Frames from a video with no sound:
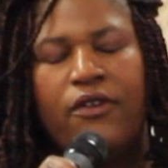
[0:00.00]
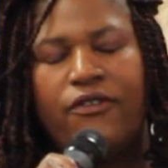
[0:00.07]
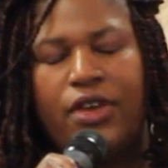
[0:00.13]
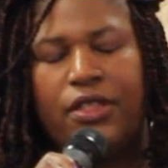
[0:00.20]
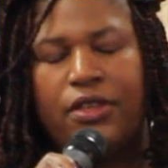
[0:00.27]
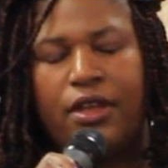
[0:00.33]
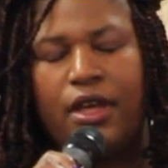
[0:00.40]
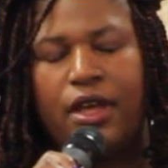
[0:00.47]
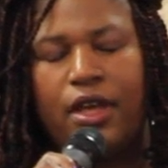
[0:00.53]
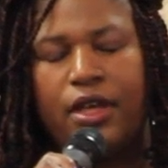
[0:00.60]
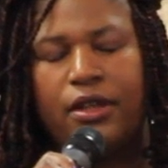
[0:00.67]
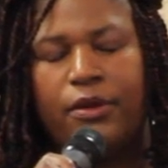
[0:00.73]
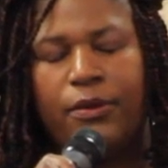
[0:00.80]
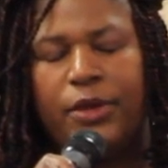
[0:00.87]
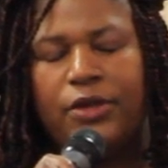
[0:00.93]
than this.
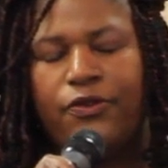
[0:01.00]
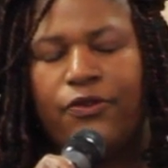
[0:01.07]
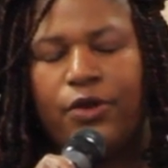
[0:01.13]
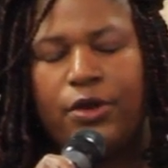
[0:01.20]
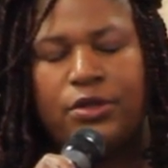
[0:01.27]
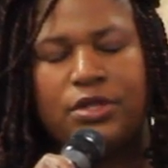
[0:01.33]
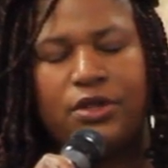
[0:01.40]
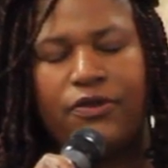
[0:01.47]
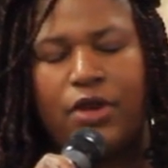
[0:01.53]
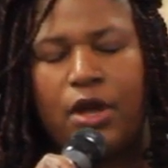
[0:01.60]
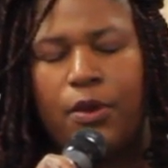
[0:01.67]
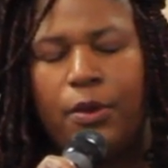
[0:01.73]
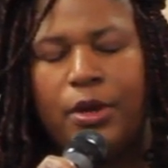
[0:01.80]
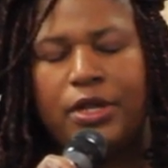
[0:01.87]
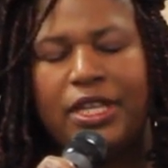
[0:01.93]
I
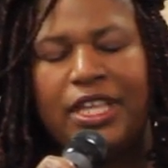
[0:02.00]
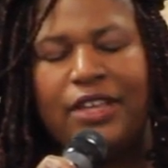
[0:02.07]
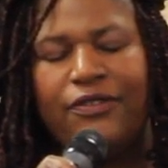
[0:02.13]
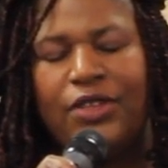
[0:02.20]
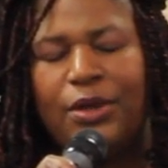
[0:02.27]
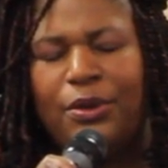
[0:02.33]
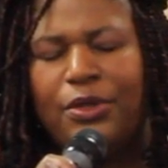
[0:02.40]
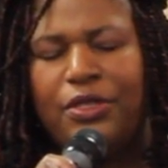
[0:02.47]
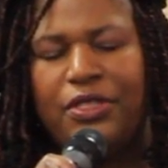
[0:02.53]
just have to find it.